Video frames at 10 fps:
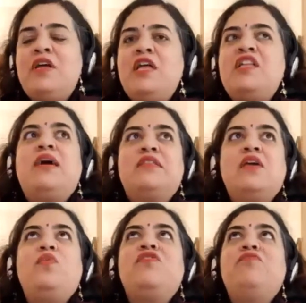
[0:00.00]
So I think
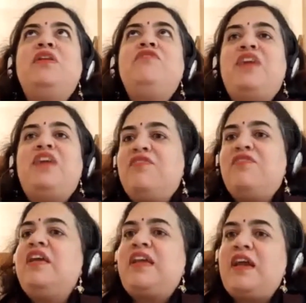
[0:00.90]
we've been very
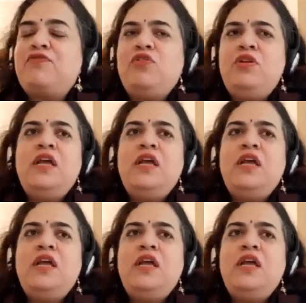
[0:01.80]
careful.